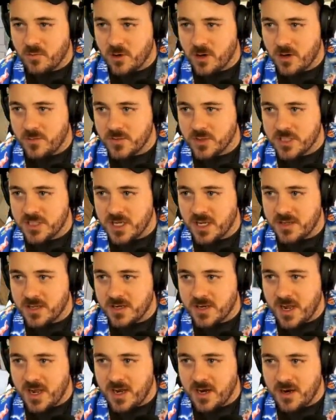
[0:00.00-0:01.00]
We're almost done
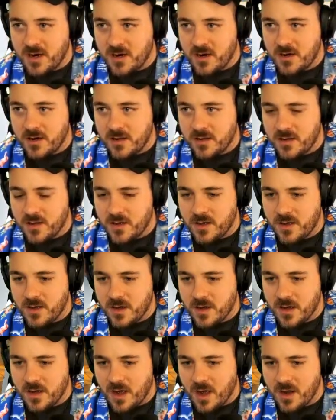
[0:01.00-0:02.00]
the day here,
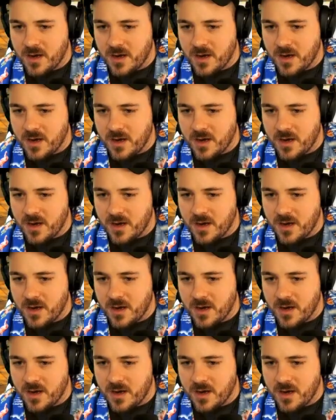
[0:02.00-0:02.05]
uh,